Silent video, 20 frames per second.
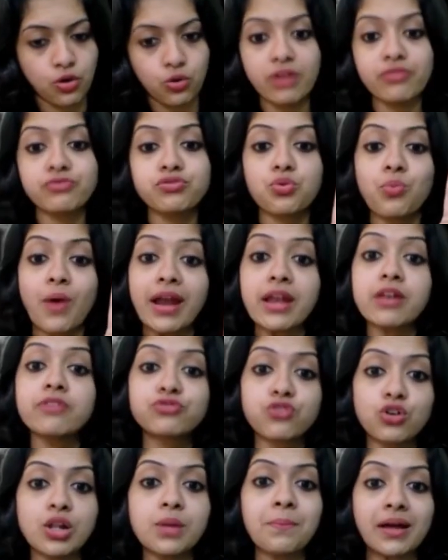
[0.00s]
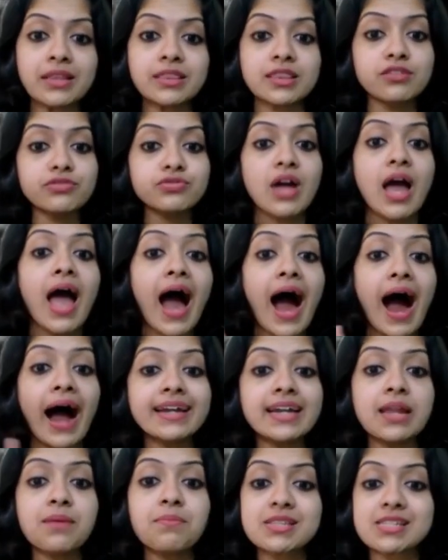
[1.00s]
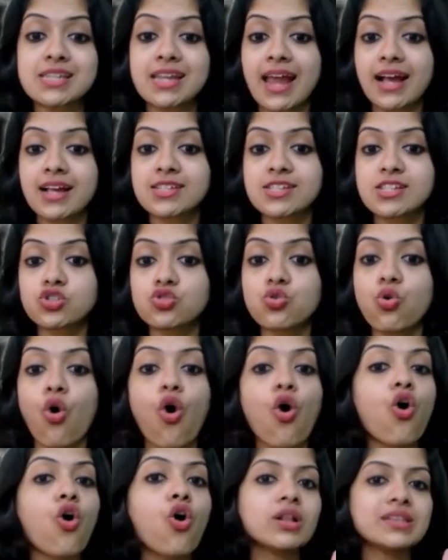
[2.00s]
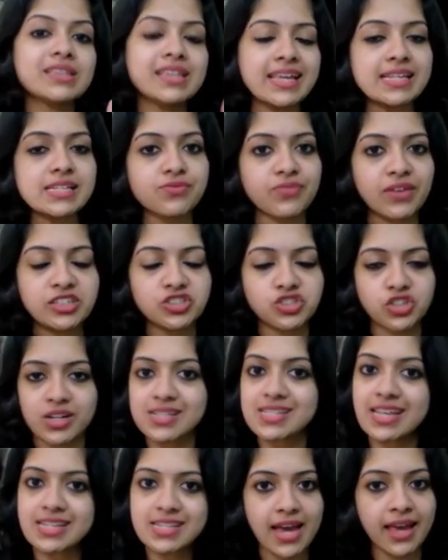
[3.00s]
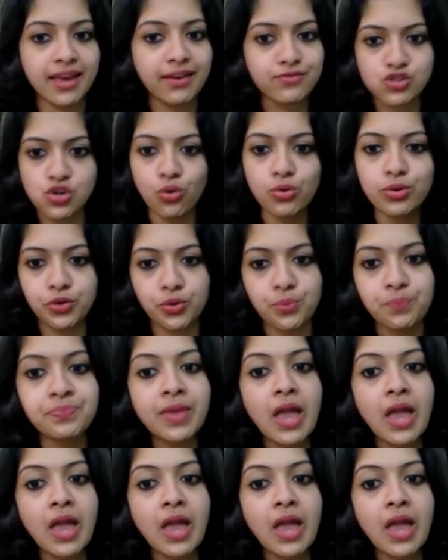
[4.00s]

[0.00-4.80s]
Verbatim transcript: okay, for 1 full month of unlimited access to all these features that I have told you.